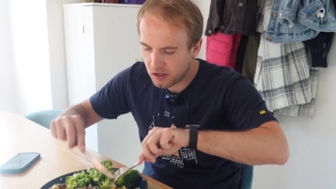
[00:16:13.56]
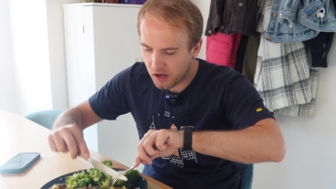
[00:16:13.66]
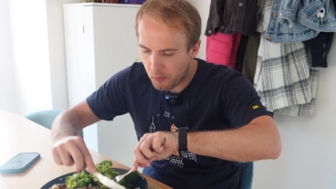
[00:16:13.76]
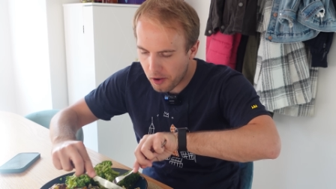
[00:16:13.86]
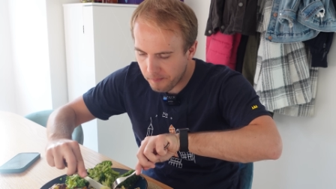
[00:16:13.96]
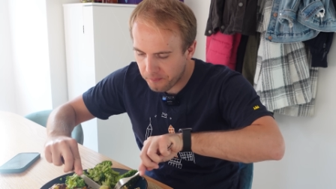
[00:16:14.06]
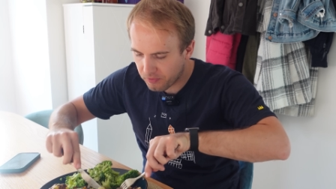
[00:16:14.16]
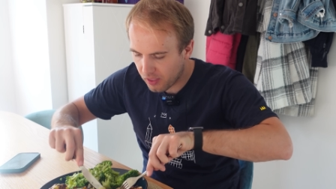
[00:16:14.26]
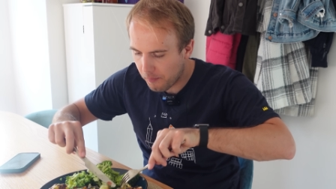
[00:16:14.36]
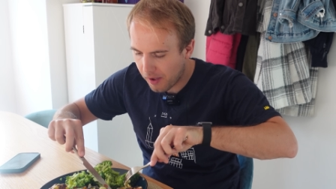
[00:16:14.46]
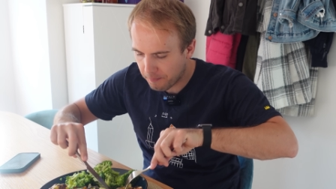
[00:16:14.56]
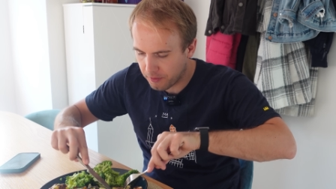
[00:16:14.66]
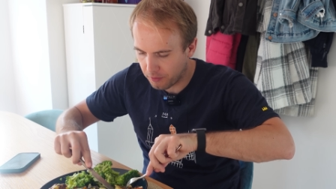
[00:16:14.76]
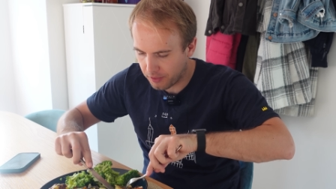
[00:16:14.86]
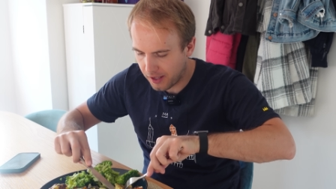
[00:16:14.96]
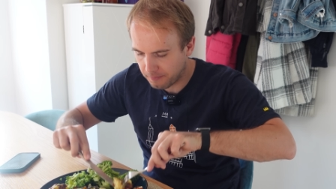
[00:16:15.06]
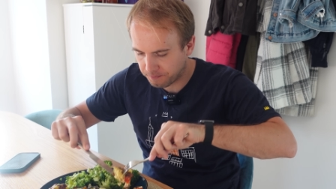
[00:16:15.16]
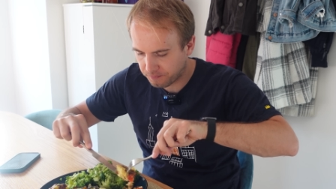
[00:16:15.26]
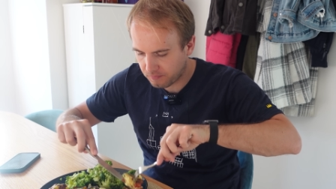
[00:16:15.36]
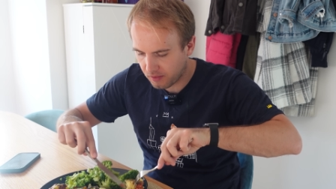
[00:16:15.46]
You know what? I'm happy with that.
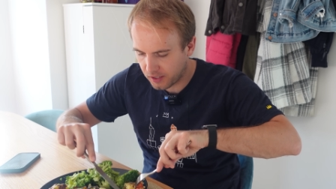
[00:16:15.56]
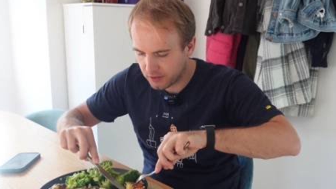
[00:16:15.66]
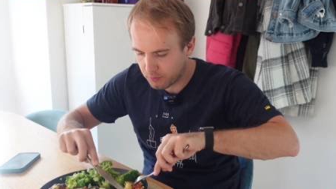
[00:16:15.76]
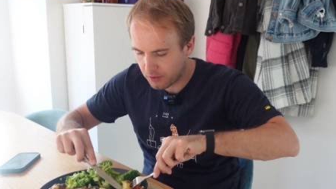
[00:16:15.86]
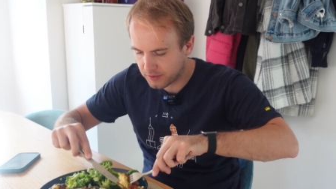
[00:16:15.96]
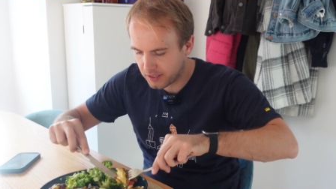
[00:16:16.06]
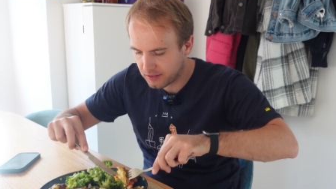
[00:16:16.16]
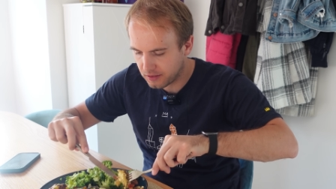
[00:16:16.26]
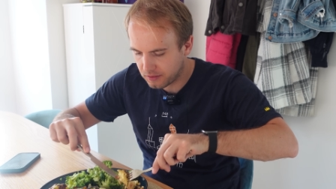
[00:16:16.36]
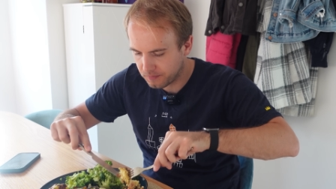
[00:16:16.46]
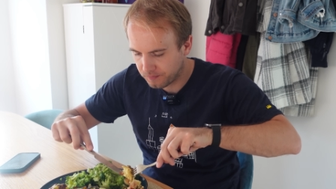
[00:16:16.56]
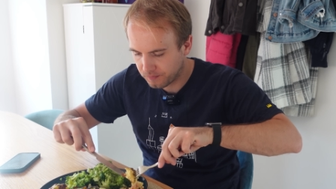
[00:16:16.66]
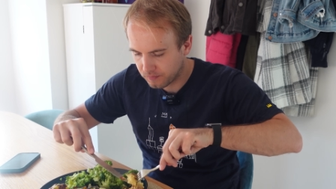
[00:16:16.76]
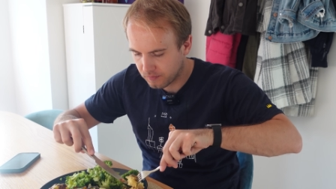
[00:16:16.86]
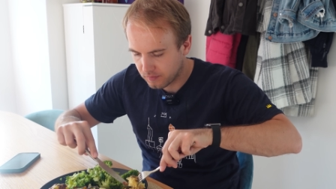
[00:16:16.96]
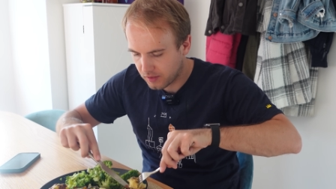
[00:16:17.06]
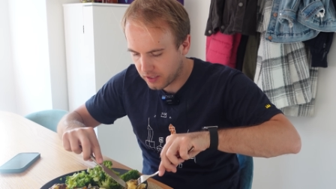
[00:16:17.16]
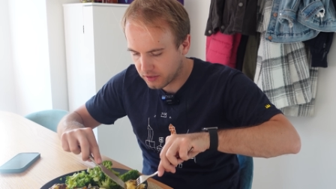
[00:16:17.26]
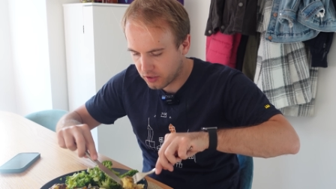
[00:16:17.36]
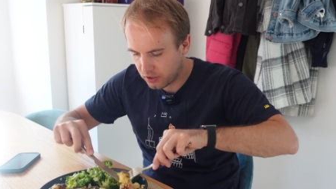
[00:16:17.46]
It's well seasoned.
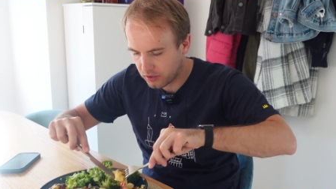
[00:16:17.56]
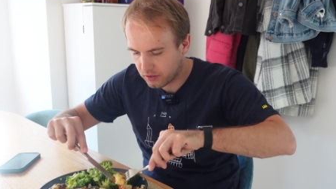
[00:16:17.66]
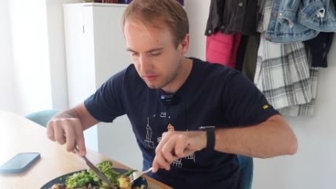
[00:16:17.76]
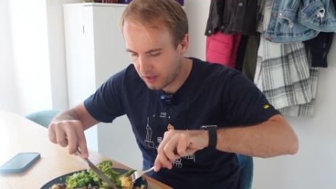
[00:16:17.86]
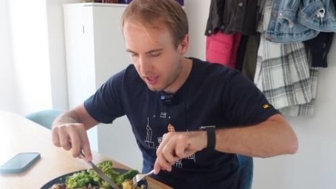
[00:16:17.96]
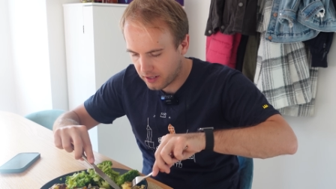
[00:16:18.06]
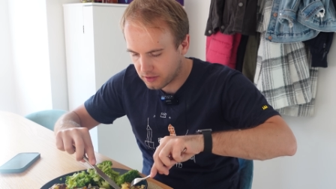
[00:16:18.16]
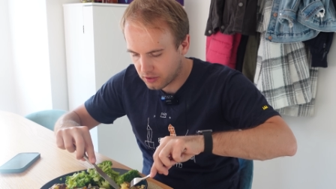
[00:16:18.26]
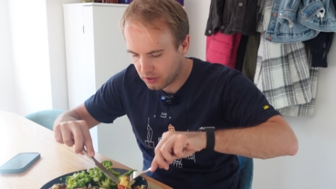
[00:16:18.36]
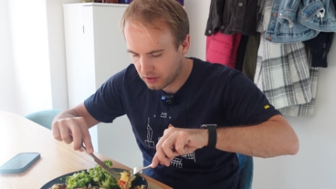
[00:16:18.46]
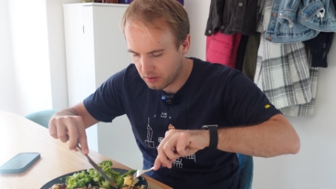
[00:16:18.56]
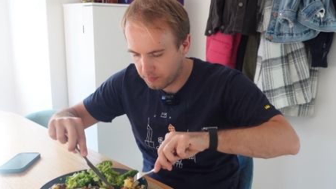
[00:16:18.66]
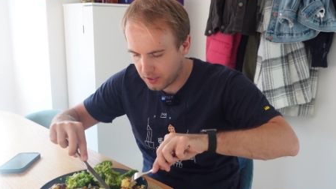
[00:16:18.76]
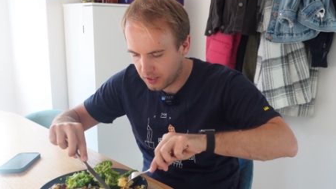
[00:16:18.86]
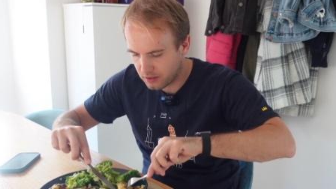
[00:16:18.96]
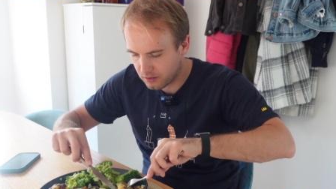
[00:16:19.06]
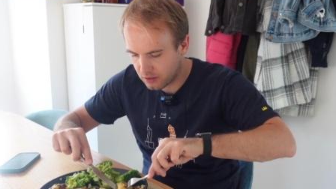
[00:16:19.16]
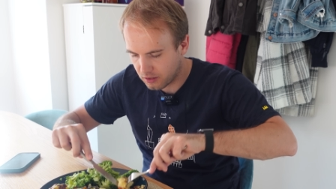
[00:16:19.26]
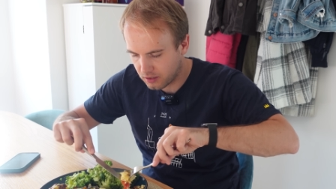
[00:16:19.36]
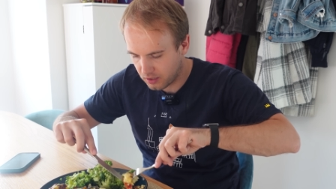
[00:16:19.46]
It's cooked, the egg's cooked, the potato's
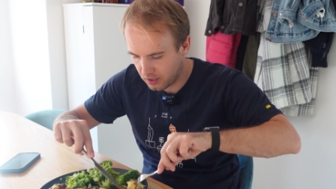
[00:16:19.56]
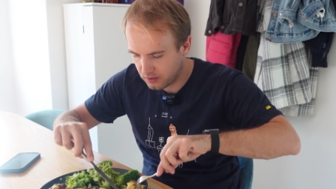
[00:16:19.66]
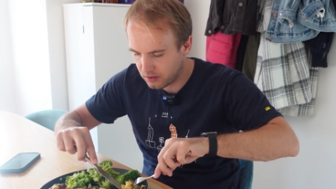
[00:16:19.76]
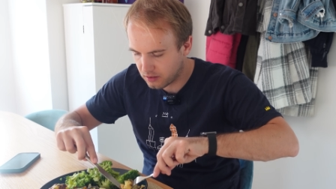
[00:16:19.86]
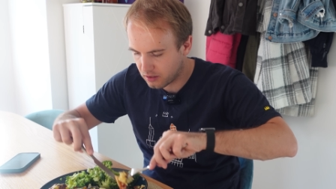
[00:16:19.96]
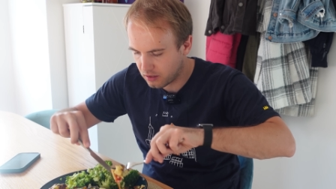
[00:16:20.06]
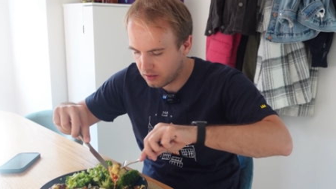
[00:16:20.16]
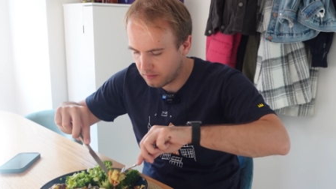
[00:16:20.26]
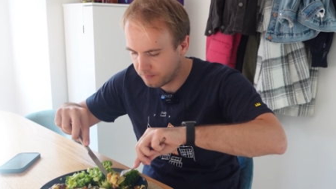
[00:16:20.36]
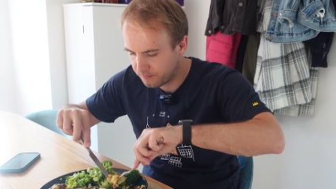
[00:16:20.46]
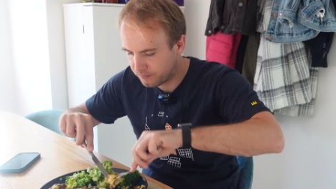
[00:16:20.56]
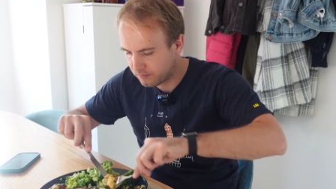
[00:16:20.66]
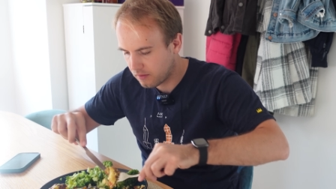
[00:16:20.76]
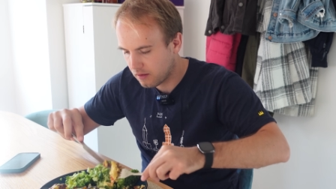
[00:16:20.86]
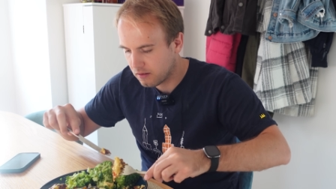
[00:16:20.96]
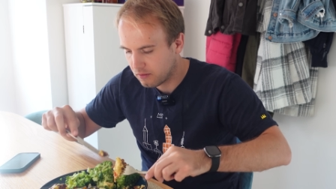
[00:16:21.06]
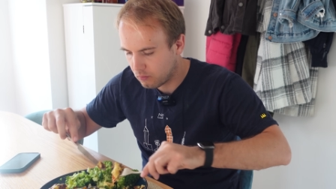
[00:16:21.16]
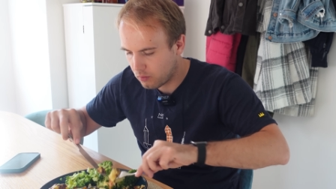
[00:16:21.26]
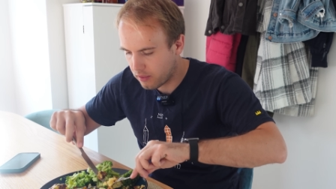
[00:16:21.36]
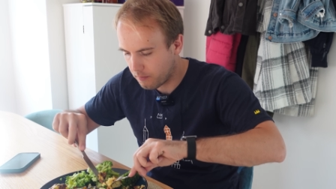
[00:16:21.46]
cooked, the onions are good
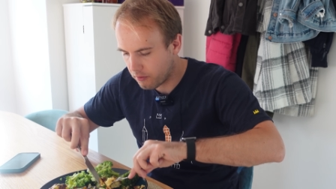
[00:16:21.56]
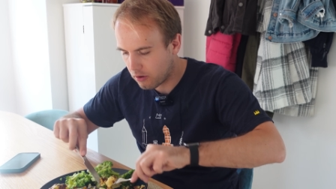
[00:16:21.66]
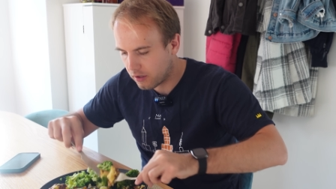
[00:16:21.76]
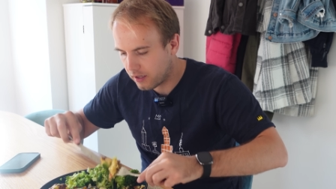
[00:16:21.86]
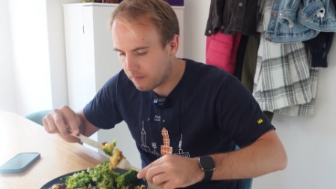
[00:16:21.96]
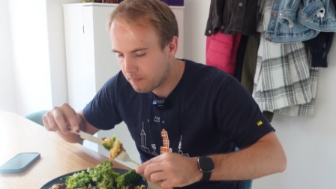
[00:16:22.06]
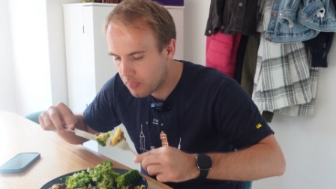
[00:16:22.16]
with the broccoli.